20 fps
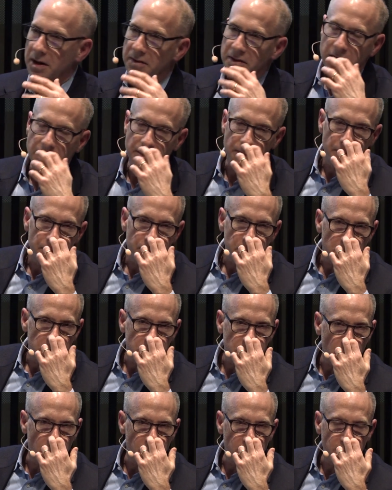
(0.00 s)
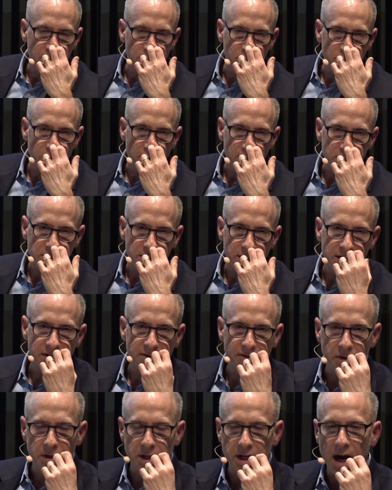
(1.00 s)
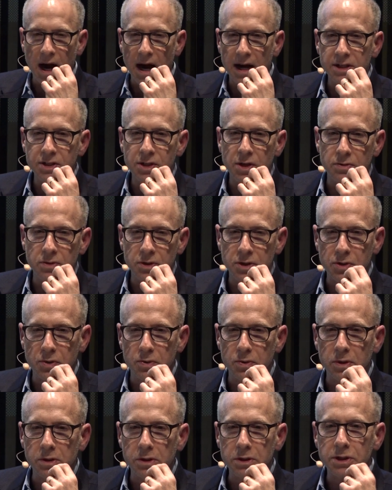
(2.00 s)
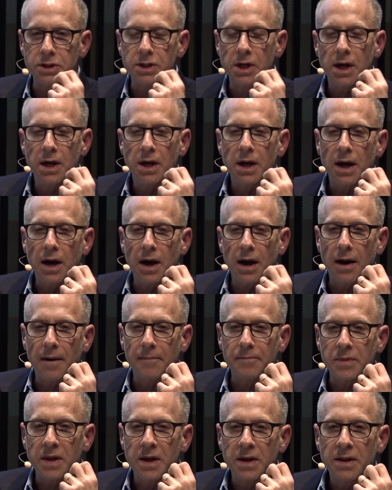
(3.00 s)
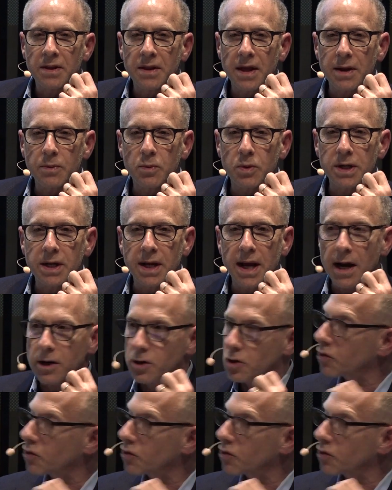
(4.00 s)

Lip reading: of it. So in New York City, for the iZone schools, they would get